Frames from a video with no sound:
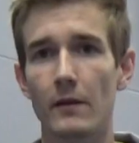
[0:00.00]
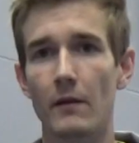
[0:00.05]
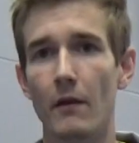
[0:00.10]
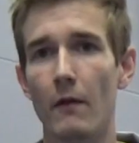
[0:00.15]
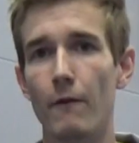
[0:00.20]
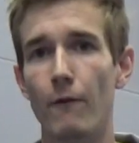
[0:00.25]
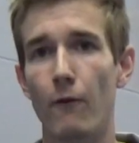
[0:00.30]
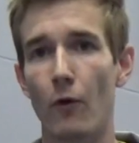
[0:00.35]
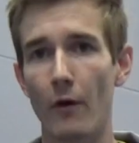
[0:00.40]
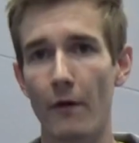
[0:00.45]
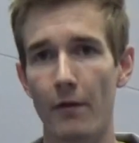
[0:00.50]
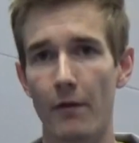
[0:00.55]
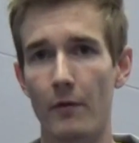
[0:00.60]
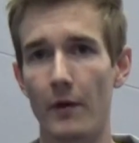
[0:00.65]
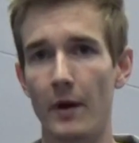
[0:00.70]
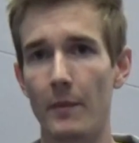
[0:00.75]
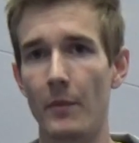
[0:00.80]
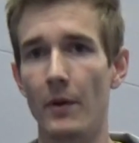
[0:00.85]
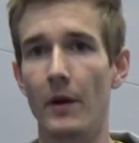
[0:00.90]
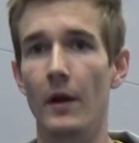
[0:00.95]
the fourth
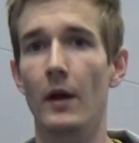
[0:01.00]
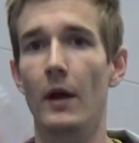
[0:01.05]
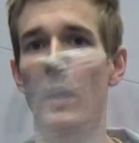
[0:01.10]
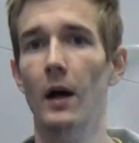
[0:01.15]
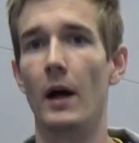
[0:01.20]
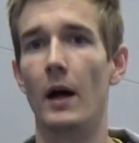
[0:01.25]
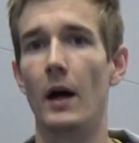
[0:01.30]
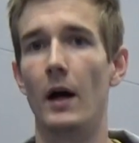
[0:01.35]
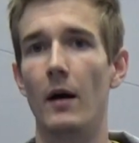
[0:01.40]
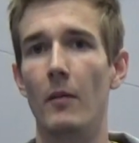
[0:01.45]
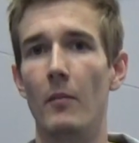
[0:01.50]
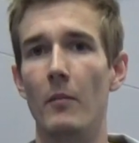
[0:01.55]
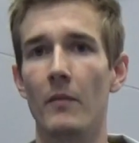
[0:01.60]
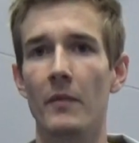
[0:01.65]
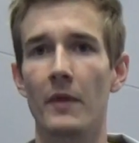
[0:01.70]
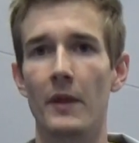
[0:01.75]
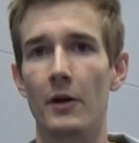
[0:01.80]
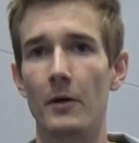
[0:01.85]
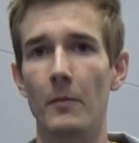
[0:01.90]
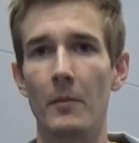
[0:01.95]
grip.
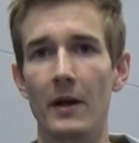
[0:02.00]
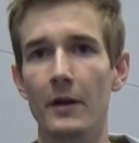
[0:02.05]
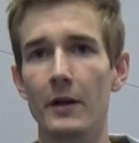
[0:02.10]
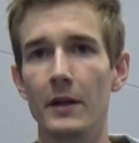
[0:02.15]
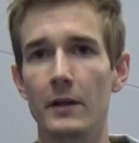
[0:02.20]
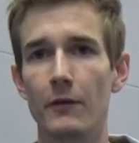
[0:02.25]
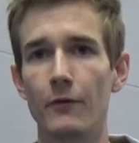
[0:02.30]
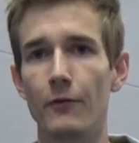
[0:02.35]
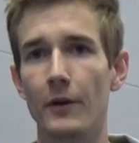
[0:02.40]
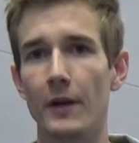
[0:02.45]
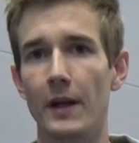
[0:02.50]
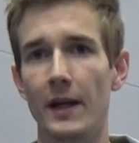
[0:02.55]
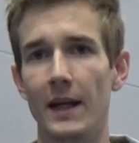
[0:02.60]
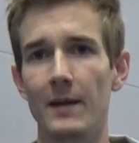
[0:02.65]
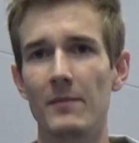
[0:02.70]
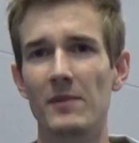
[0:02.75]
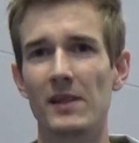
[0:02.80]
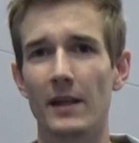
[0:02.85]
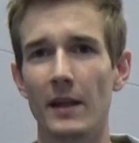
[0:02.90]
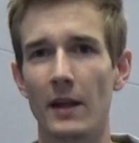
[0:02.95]
There are many different
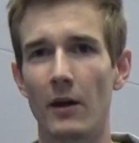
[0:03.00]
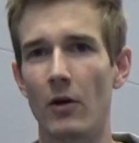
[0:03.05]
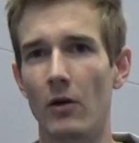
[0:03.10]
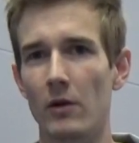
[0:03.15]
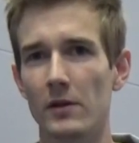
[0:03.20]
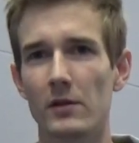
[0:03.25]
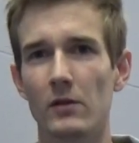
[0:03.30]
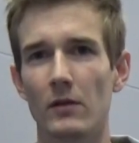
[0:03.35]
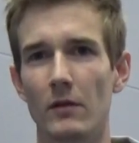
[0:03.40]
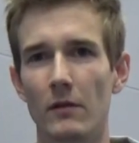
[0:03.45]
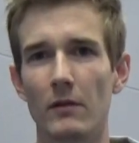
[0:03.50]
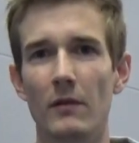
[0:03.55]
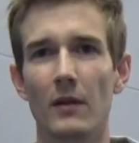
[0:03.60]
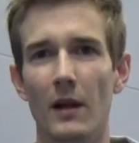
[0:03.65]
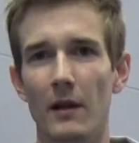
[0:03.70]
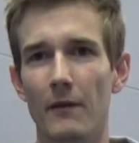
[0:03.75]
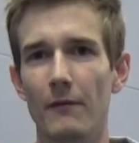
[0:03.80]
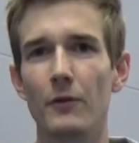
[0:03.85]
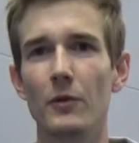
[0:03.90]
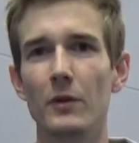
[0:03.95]
names and there are also
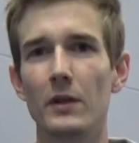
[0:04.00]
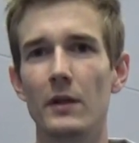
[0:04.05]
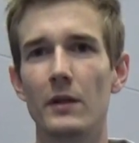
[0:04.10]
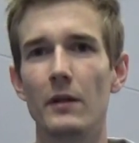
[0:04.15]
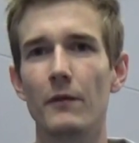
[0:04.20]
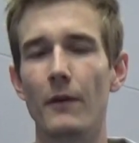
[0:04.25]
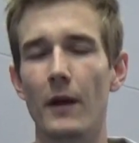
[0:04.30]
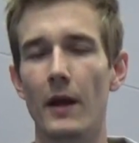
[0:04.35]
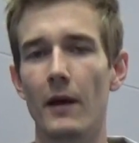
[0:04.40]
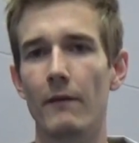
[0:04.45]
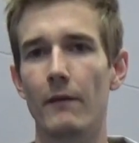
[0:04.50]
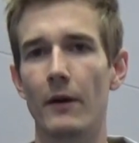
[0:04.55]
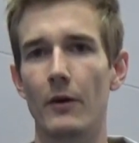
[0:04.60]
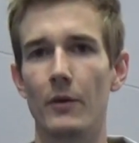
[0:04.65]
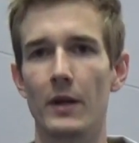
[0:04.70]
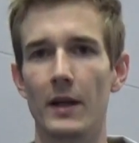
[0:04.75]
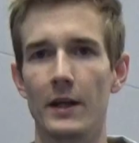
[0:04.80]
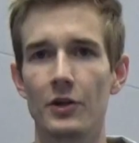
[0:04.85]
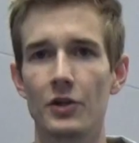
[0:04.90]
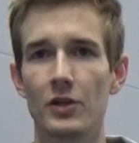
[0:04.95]
a few
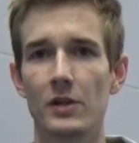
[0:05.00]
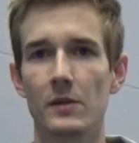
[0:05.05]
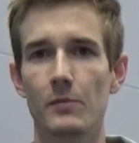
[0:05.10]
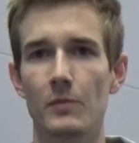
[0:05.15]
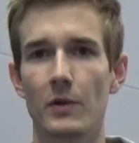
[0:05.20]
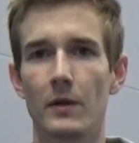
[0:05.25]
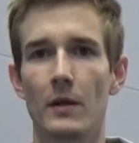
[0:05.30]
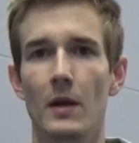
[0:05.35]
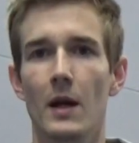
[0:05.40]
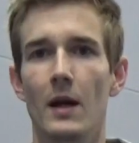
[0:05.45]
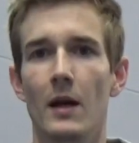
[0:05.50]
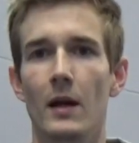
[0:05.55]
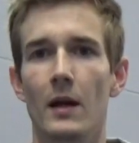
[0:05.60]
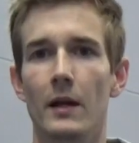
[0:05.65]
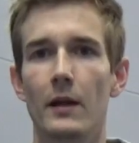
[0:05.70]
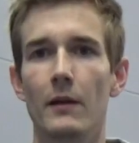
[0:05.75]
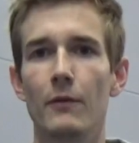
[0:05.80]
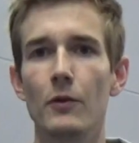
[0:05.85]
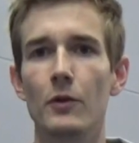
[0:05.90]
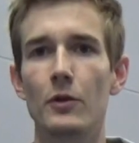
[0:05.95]
variations, but
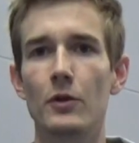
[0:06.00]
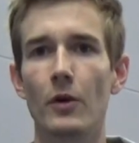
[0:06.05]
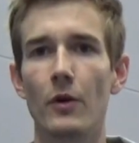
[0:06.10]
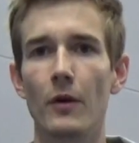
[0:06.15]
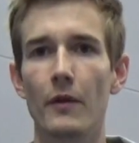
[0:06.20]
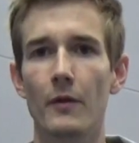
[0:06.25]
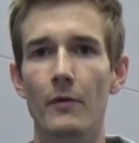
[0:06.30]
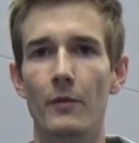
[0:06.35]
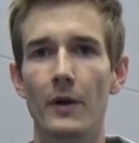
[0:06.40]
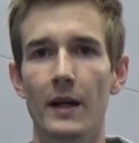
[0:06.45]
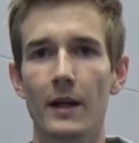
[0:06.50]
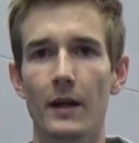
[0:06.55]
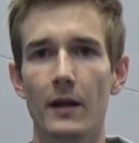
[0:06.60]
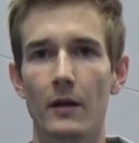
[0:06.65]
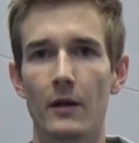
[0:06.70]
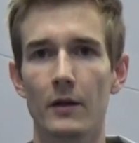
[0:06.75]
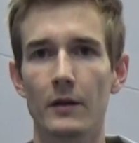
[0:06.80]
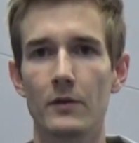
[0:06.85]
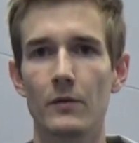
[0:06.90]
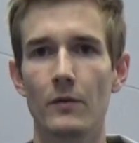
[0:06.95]
if you turn the racket
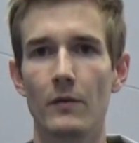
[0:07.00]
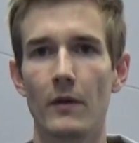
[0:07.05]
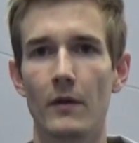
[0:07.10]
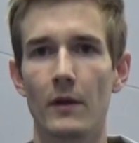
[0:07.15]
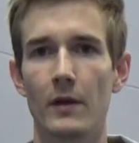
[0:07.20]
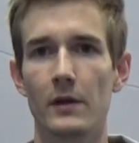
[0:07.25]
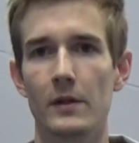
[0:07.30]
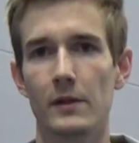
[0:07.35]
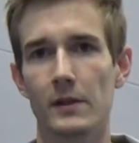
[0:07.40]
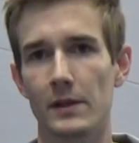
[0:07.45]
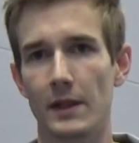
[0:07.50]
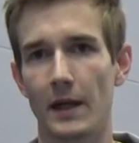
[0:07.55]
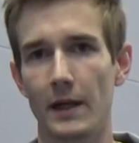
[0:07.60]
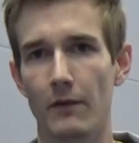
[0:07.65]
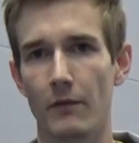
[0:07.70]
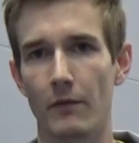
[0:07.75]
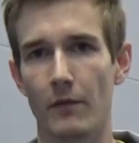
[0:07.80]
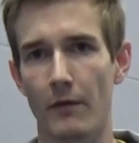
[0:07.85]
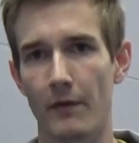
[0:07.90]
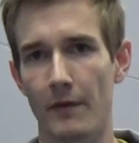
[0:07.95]
not to the side
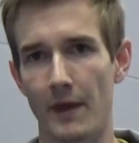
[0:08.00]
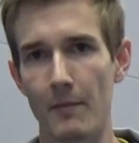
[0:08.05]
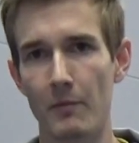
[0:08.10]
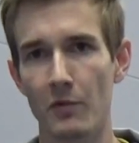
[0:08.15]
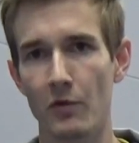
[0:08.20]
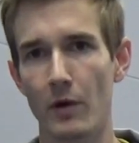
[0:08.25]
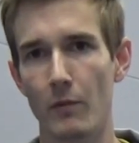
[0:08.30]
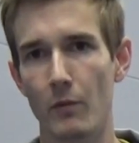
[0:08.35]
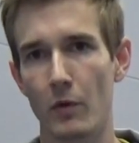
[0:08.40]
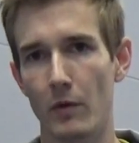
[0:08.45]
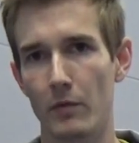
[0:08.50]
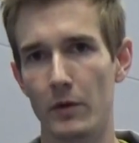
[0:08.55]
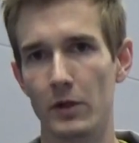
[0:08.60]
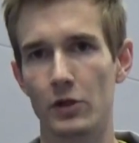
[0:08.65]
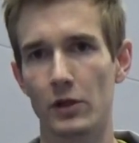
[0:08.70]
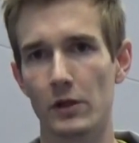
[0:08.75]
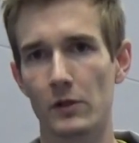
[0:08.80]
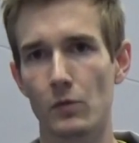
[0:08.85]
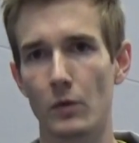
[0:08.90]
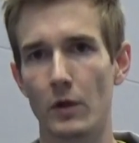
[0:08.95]
of the thumb grip where we
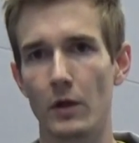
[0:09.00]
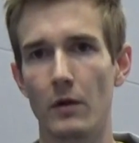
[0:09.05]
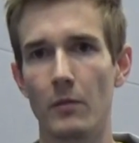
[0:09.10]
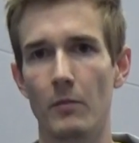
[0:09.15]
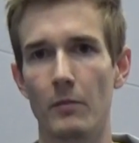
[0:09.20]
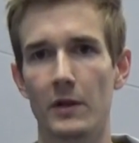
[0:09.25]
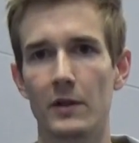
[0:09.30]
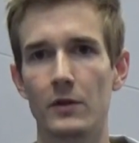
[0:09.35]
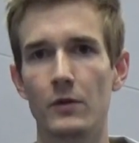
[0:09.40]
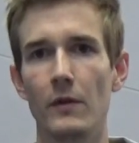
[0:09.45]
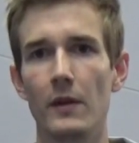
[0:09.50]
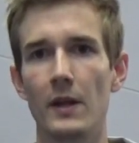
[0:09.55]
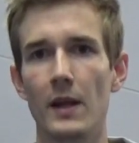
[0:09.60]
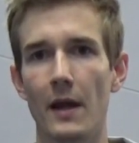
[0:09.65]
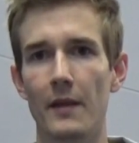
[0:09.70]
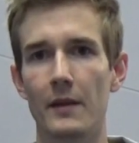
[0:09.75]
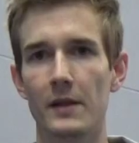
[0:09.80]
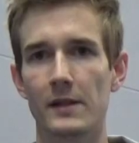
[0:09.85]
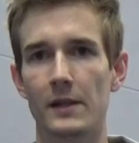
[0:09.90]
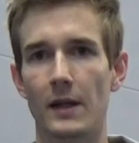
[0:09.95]
just were, but to the
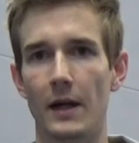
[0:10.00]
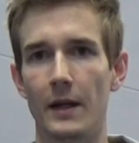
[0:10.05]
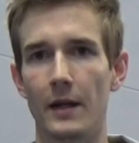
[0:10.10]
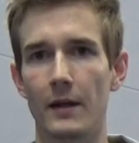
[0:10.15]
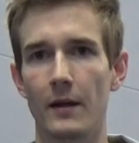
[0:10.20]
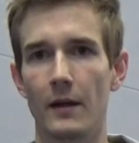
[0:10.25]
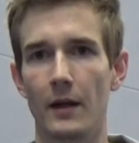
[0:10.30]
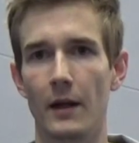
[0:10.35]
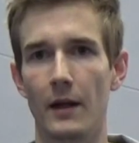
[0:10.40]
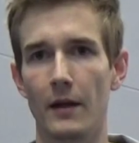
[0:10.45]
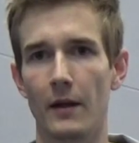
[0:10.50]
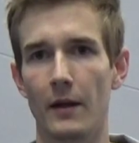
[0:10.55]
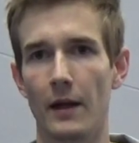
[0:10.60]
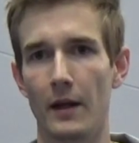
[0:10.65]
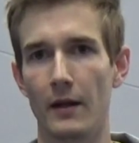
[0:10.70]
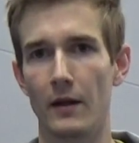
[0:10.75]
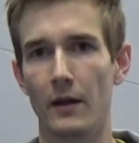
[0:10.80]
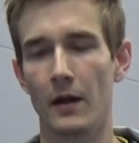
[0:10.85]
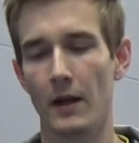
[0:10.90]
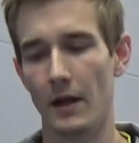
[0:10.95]
other side, and then
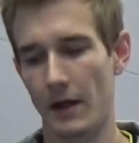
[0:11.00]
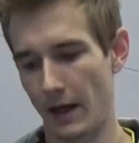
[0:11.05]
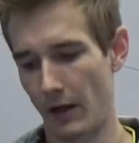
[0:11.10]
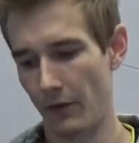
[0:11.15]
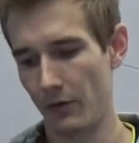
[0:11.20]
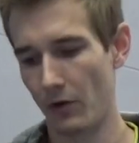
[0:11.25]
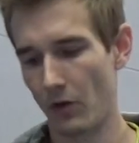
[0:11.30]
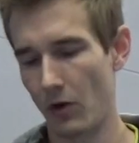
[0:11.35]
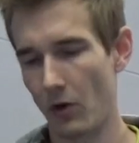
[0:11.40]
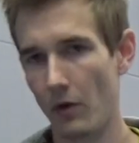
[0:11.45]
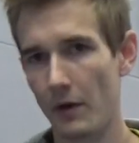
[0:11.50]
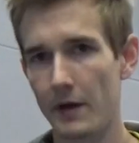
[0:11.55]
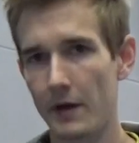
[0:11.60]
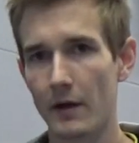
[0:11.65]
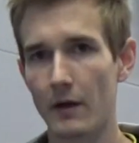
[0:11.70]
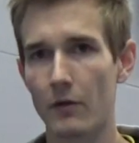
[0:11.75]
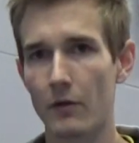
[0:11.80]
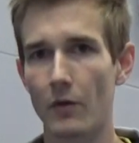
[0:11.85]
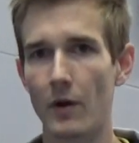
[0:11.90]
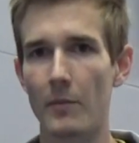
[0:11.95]
now you're holding a
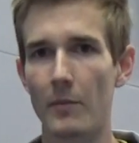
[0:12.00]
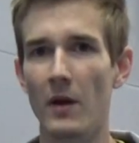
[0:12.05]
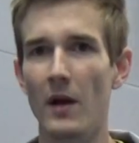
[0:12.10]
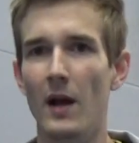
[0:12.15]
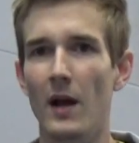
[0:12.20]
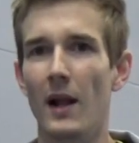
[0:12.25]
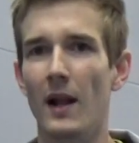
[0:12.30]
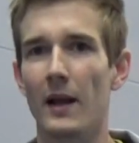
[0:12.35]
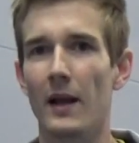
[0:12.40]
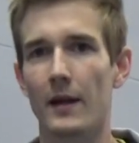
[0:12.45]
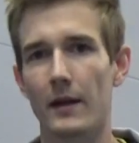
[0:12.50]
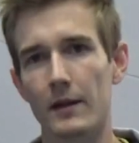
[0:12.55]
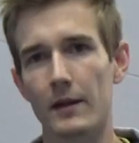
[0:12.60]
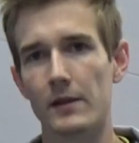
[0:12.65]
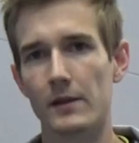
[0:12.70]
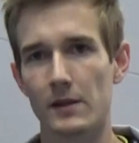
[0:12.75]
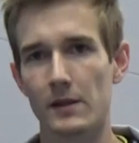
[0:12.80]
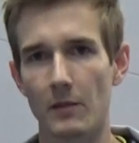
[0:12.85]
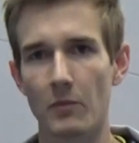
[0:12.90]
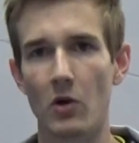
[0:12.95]
grip.
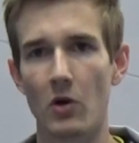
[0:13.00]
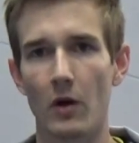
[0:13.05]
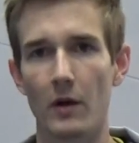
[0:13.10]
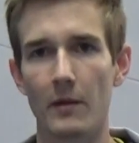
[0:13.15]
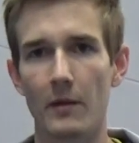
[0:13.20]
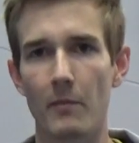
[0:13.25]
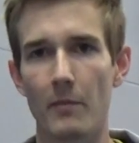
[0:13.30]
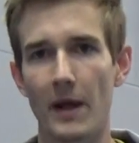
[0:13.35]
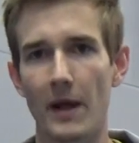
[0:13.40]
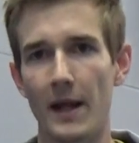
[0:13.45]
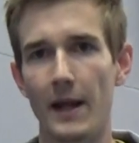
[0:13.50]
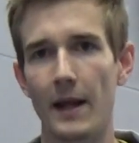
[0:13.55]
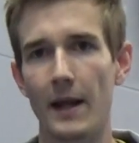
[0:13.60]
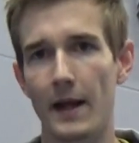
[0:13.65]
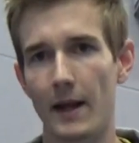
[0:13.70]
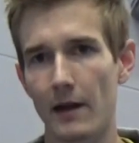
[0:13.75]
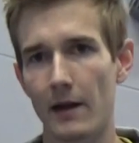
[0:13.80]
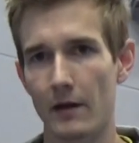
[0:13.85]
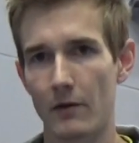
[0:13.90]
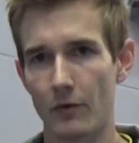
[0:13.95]
Some call it
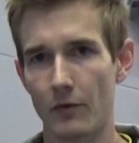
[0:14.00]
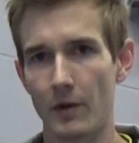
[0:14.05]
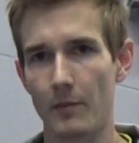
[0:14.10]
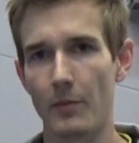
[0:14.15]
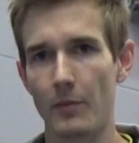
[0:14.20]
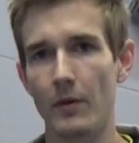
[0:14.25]
panhandle grip,